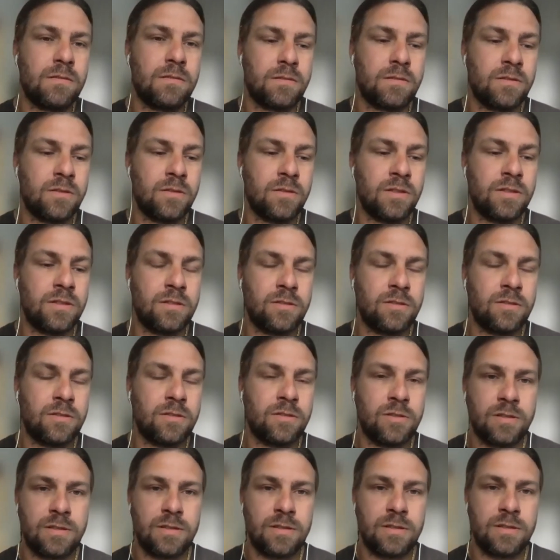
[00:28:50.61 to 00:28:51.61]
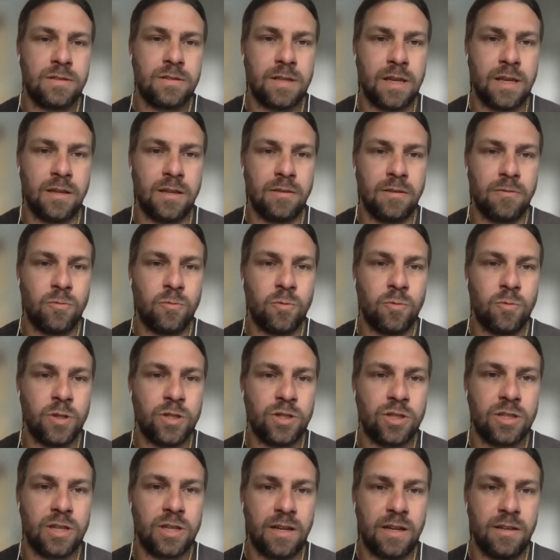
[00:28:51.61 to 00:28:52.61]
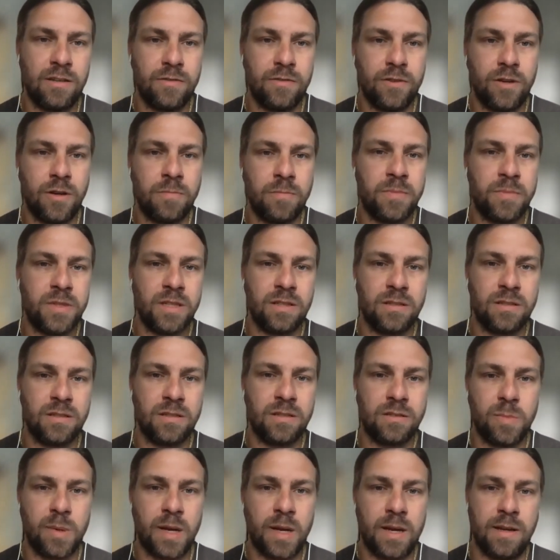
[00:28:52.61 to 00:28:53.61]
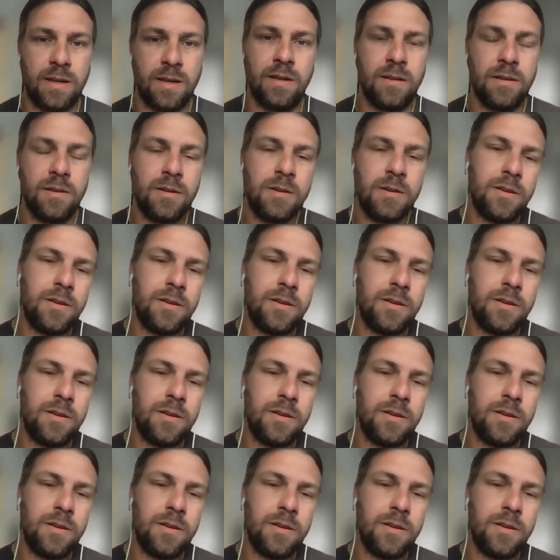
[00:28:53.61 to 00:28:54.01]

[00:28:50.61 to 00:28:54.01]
so it's just saying which kind of optics to buy.